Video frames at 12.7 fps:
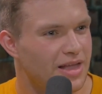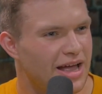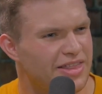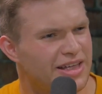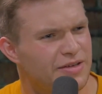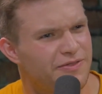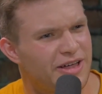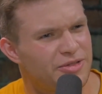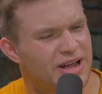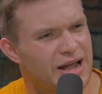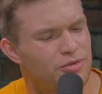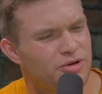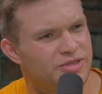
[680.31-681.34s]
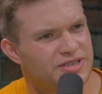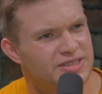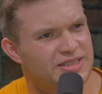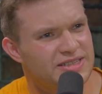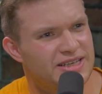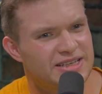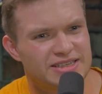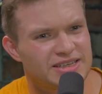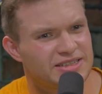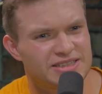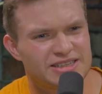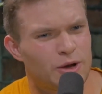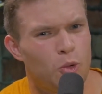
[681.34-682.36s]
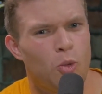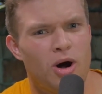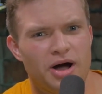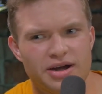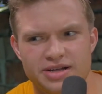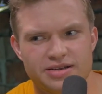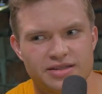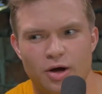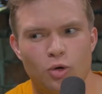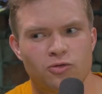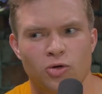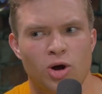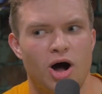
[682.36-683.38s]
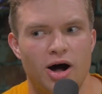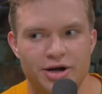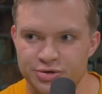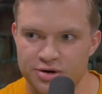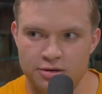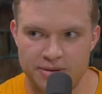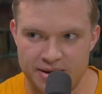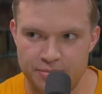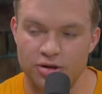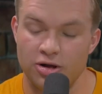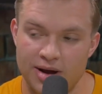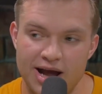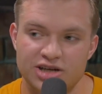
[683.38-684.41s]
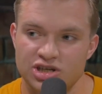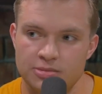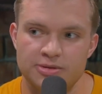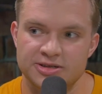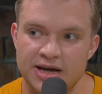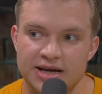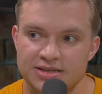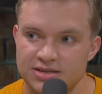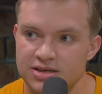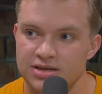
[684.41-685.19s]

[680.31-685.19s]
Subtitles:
I think Father Gabriel, the statistic is it's like 1 in over 100 people are actually possessed.